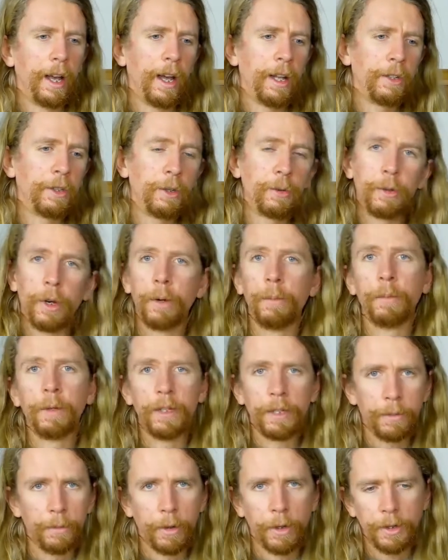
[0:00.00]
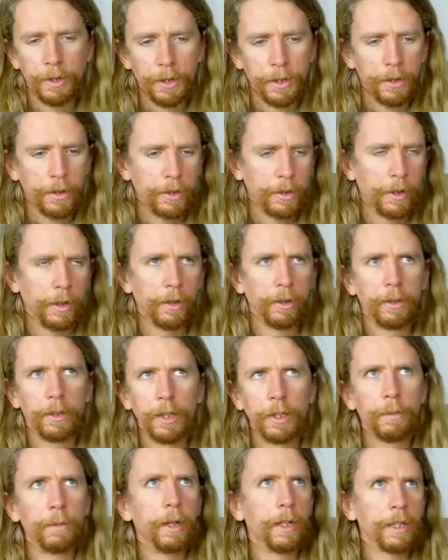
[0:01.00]
two companies merging. So
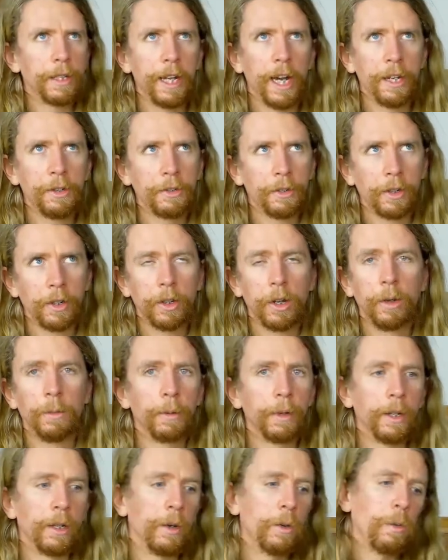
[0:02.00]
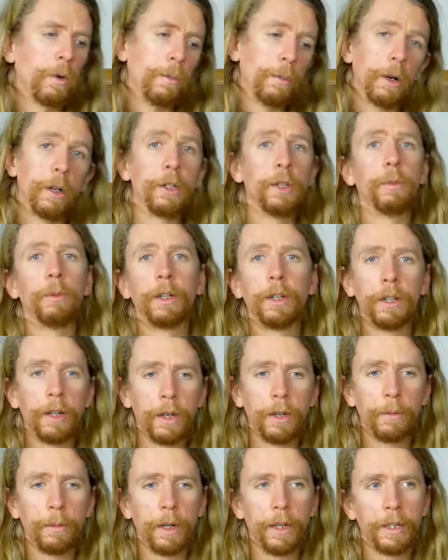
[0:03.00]
this multinational company were merging with
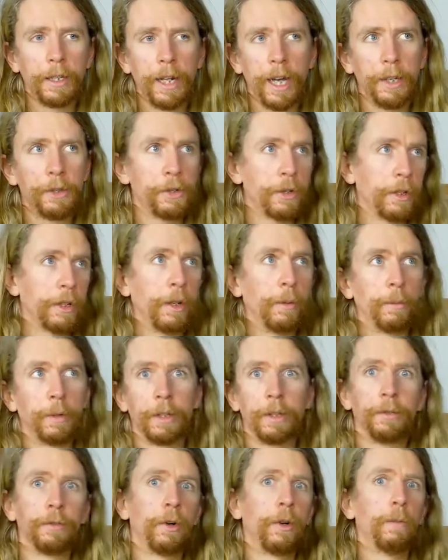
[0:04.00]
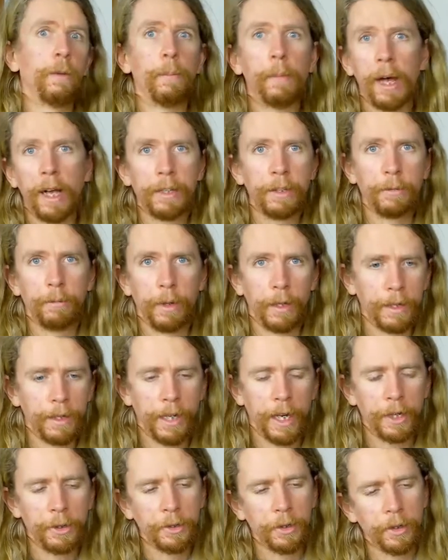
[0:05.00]
another multinational company to form a massive
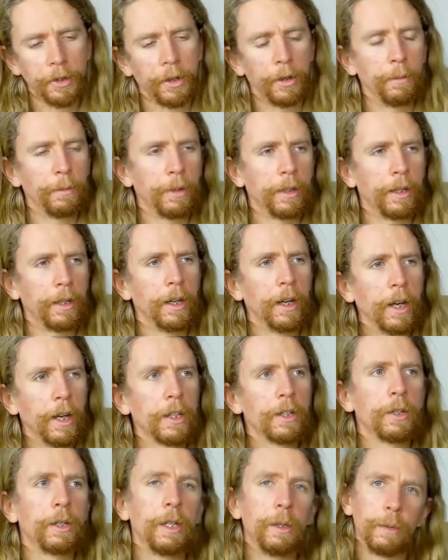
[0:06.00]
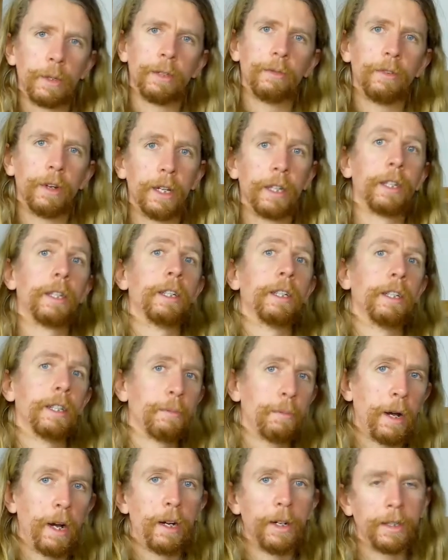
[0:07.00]
multinational company. So he was invited to
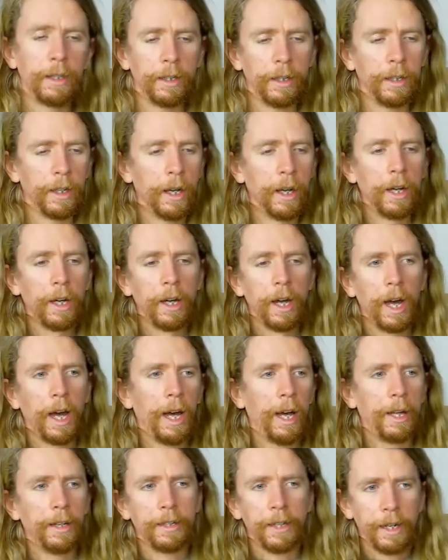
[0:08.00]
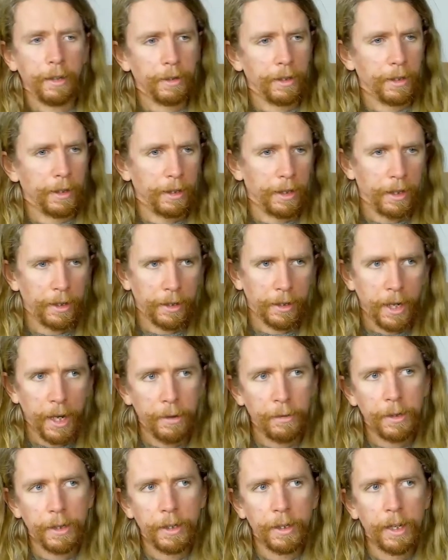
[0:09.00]
this party uh, down in another
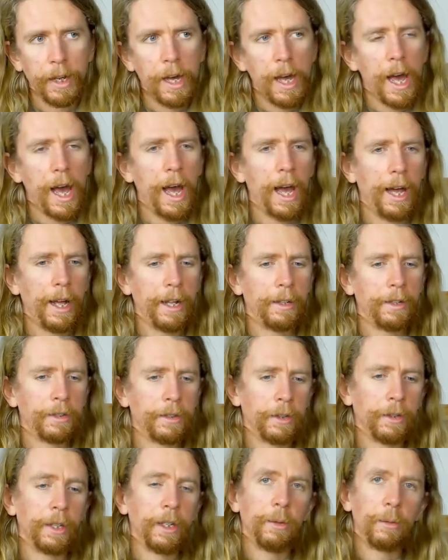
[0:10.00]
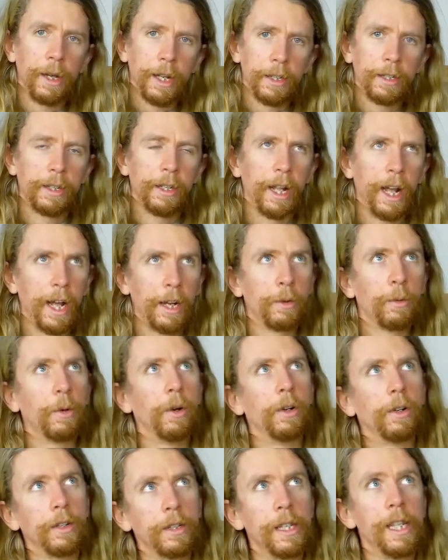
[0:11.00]
county. And so he went to the
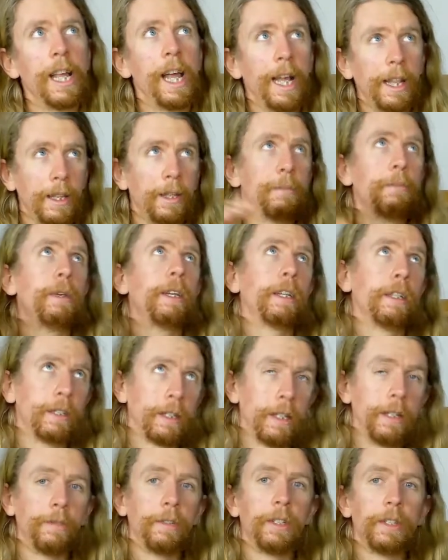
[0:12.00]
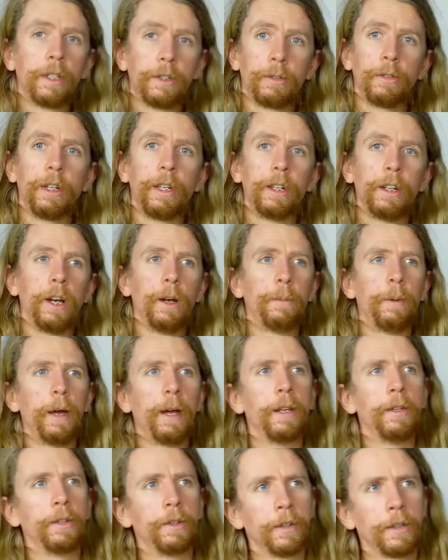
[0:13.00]
headquarters and they had this big TV screen up
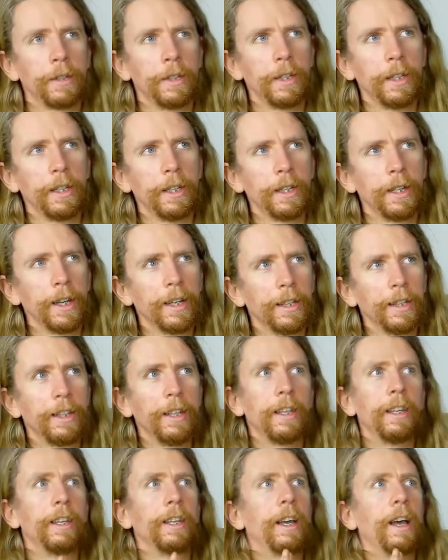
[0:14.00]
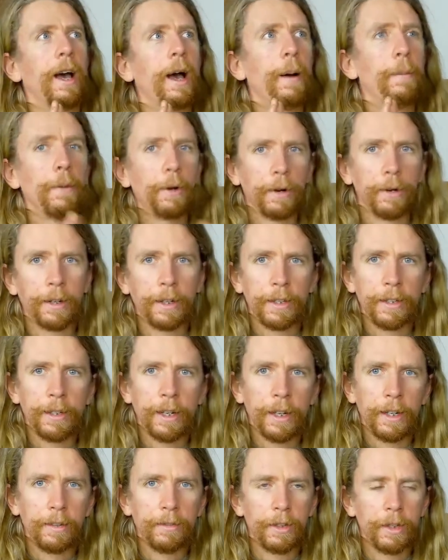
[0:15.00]
and you could see the American
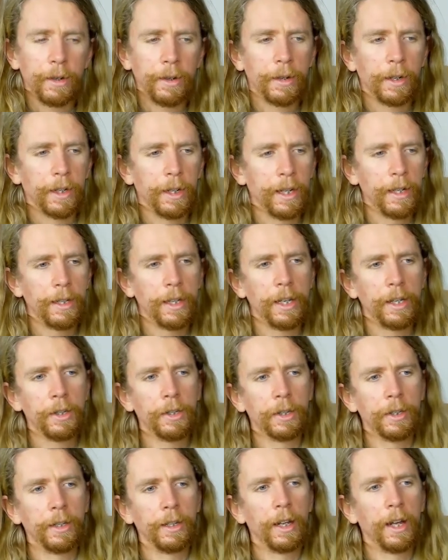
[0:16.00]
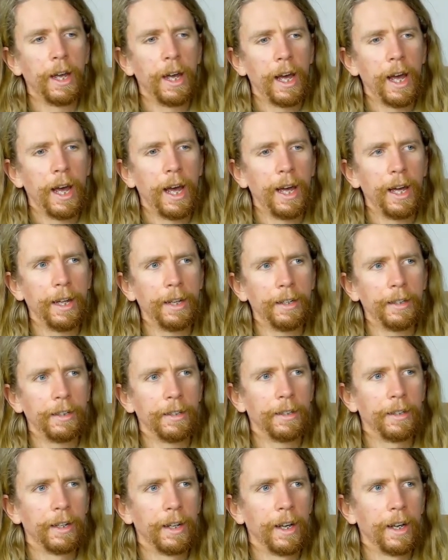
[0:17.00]
side of the organization
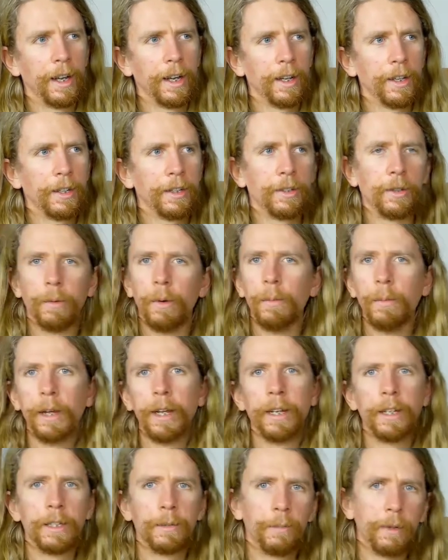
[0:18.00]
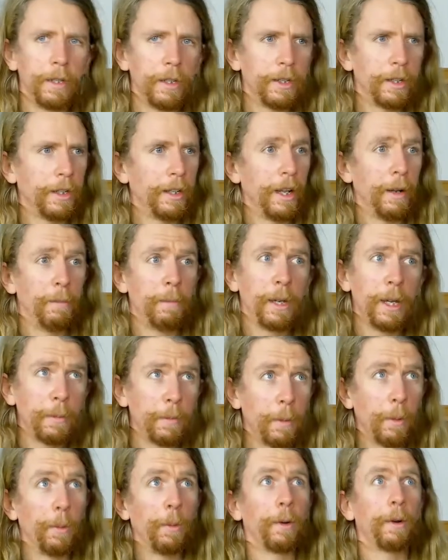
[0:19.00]
and someone made a speech and then
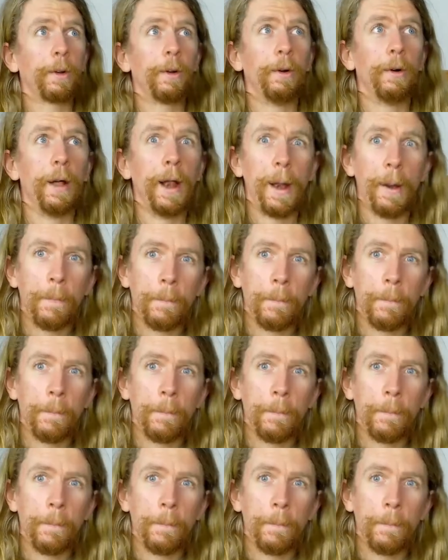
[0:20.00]
people were going